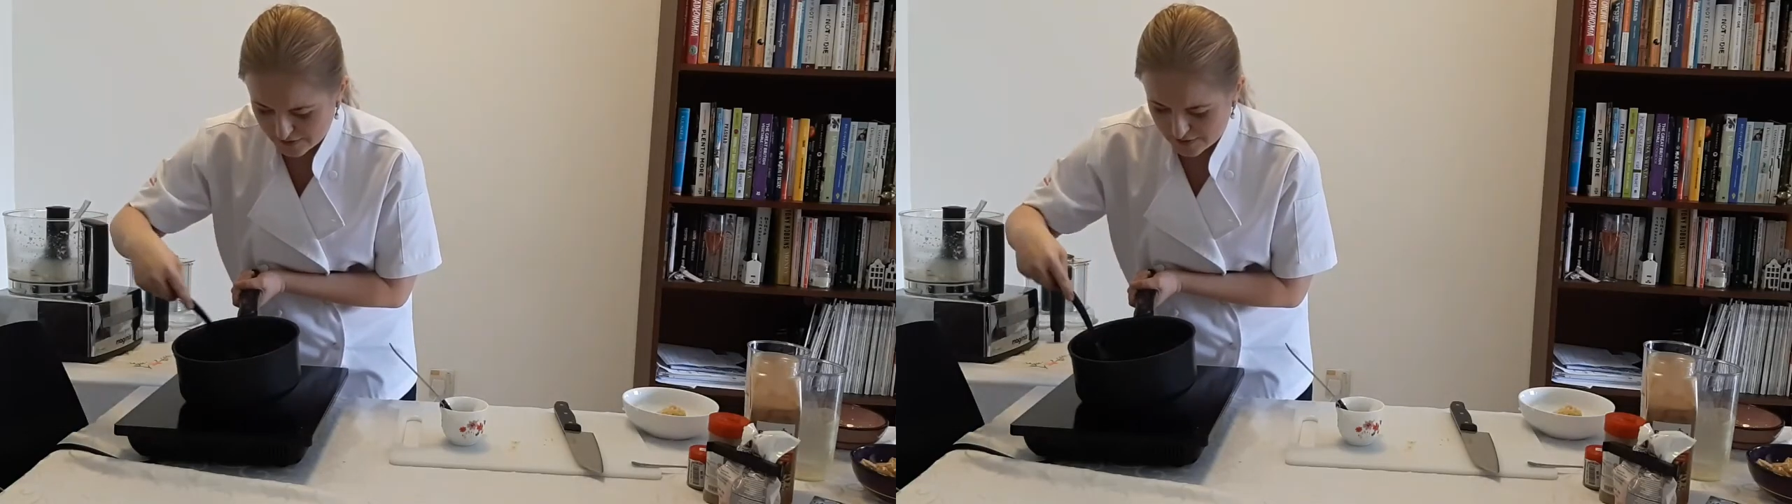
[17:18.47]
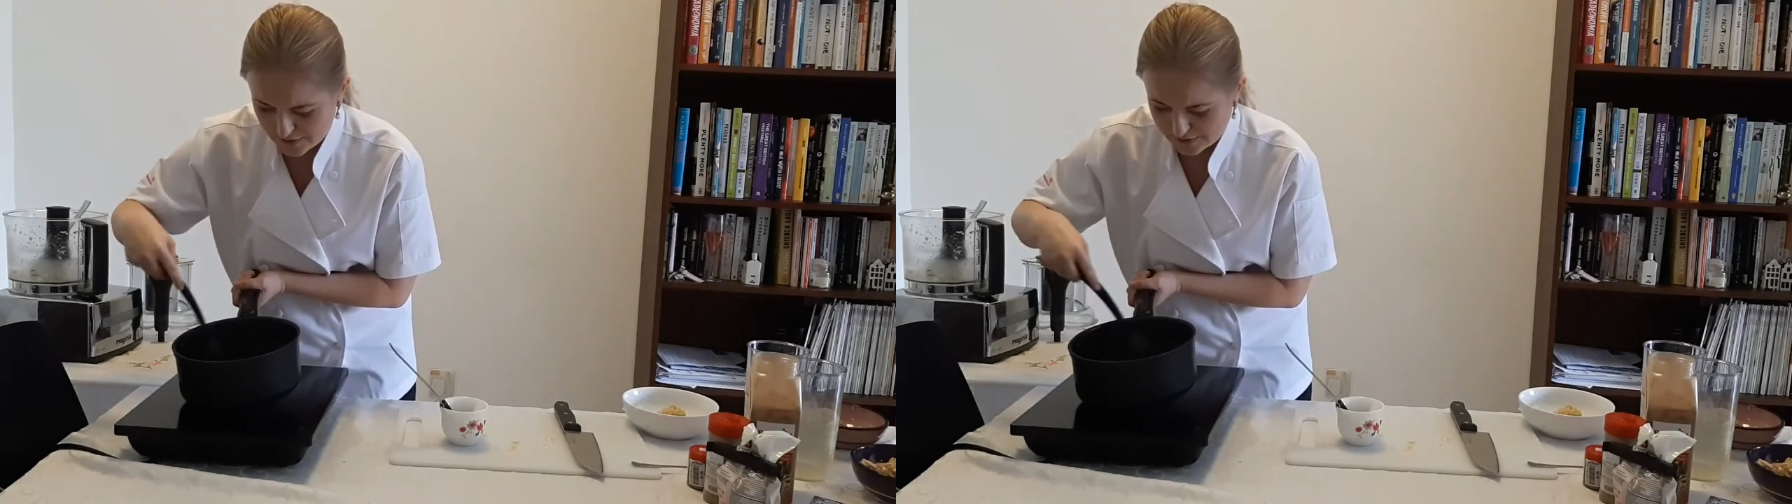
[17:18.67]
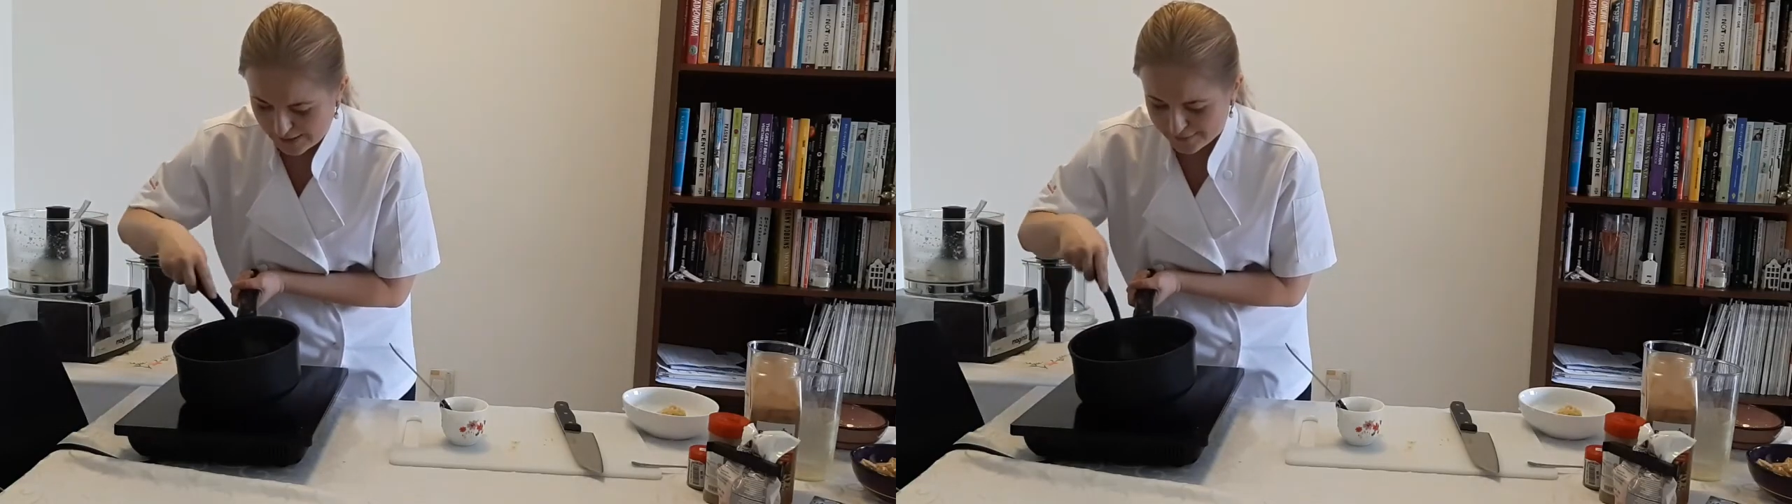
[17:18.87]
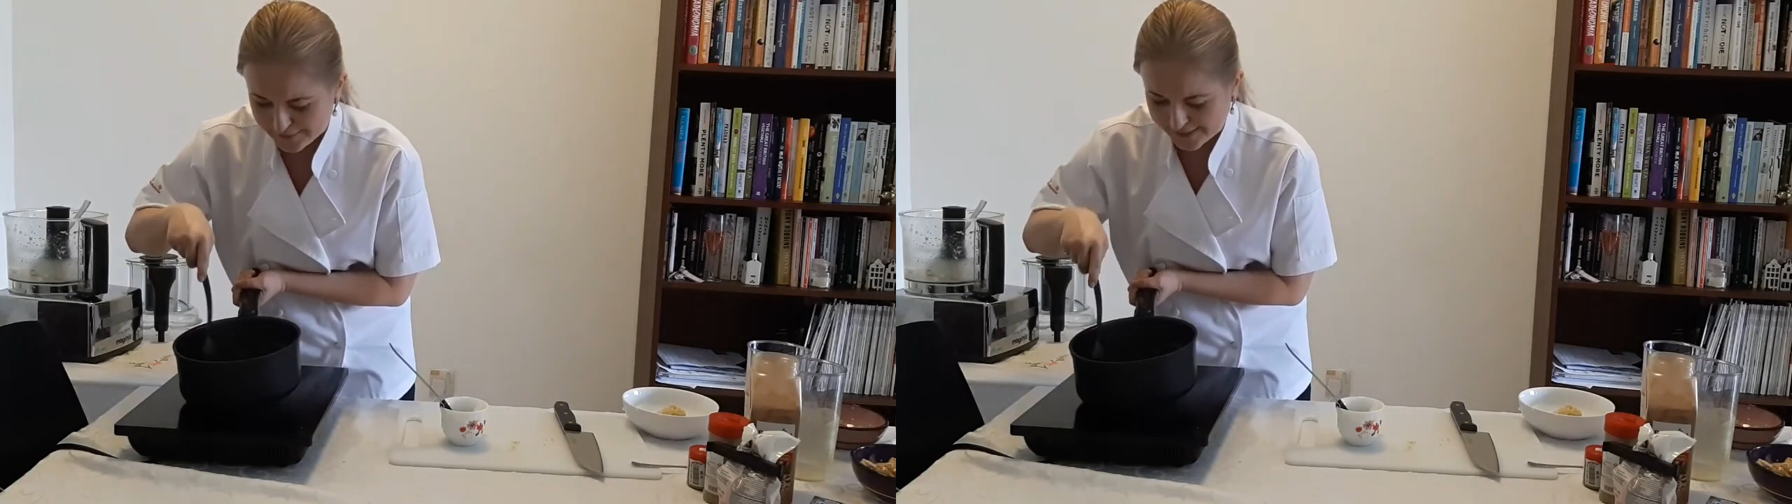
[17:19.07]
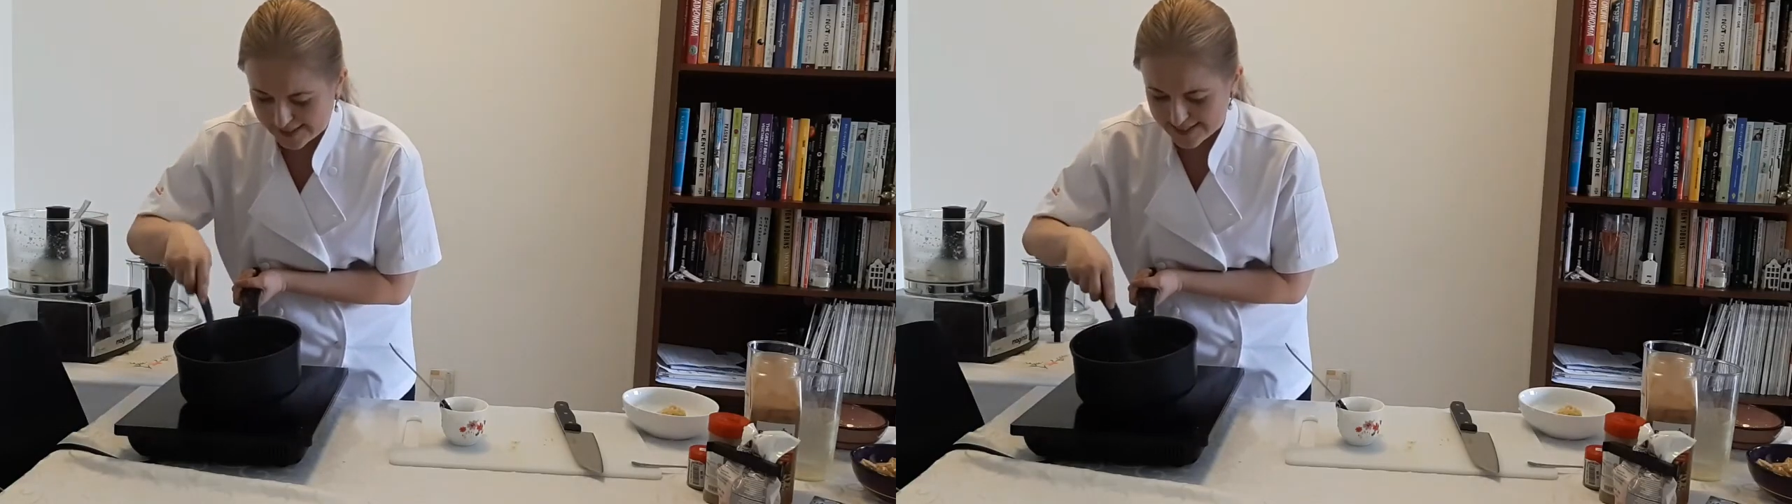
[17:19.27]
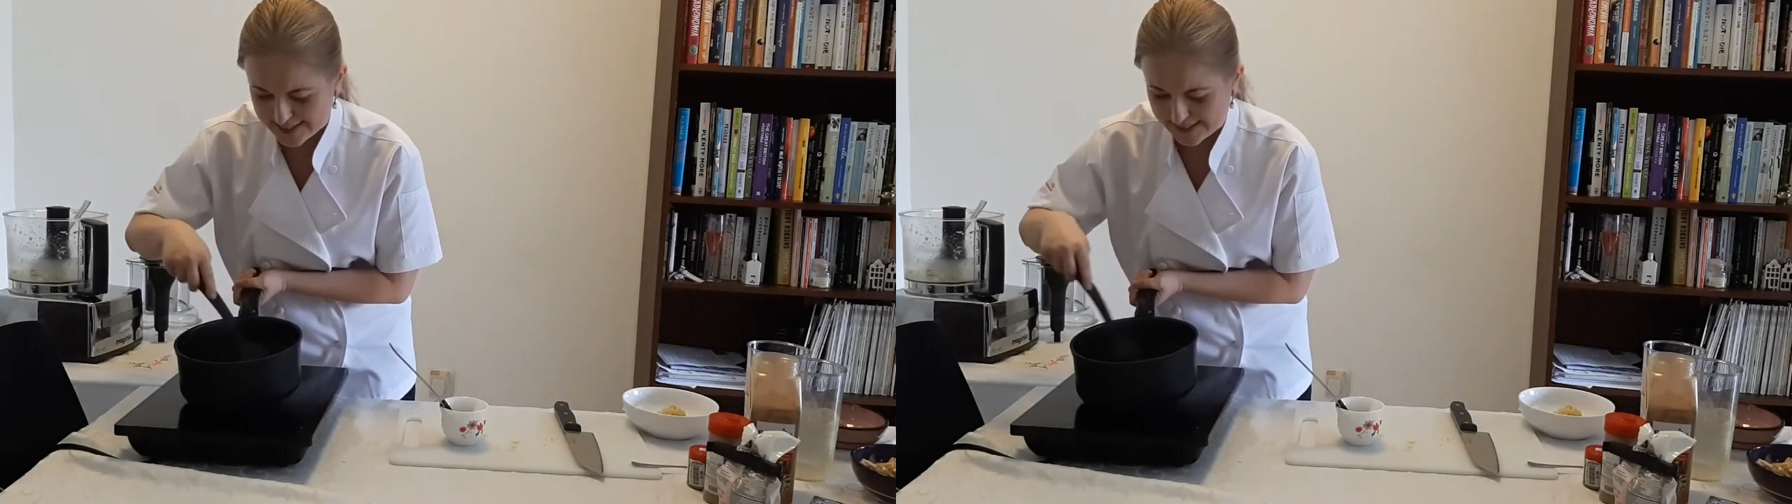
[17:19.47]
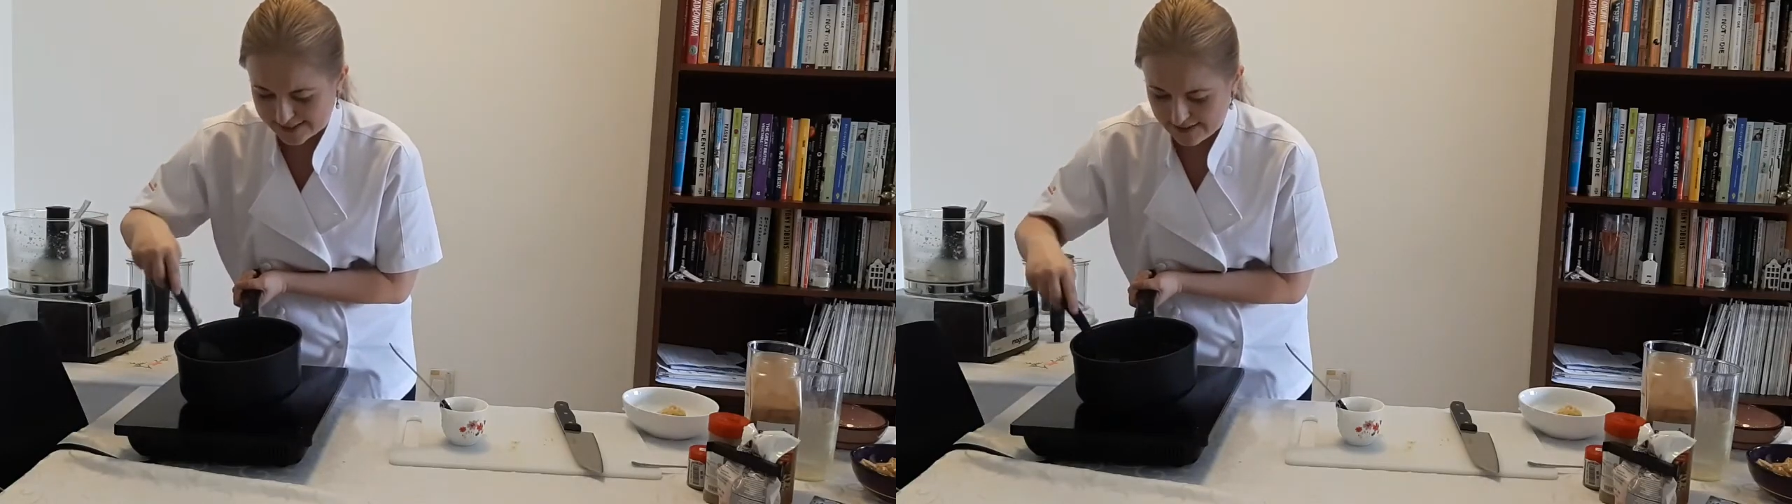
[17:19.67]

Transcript: So now you can see